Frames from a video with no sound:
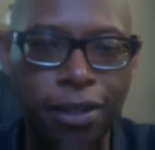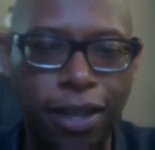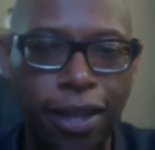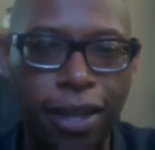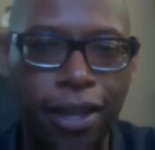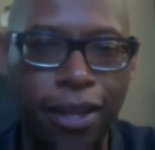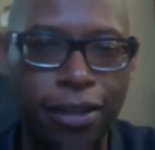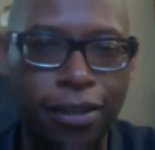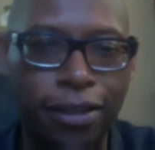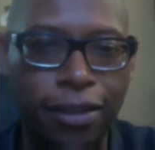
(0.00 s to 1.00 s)

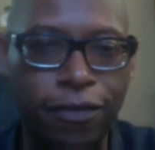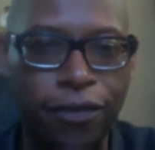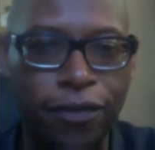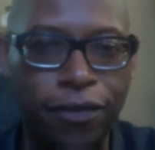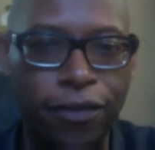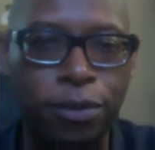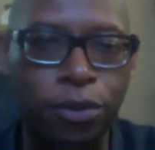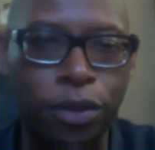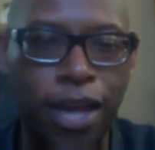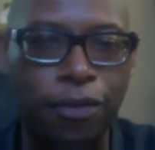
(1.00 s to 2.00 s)
and
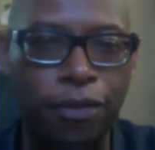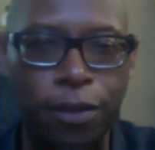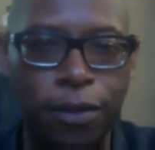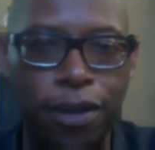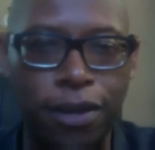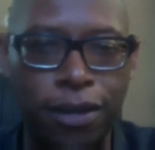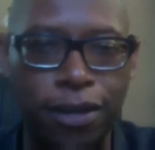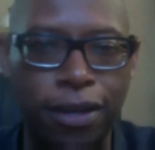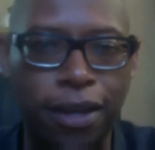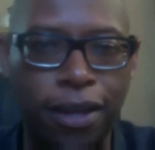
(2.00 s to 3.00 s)
fusion between African
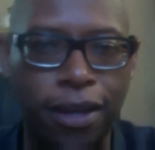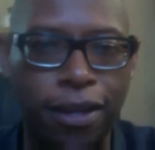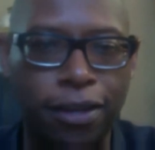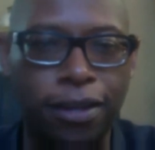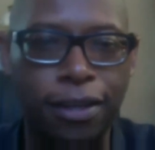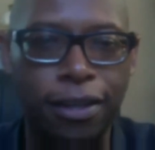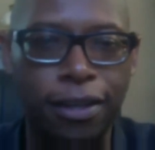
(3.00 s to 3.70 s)
American and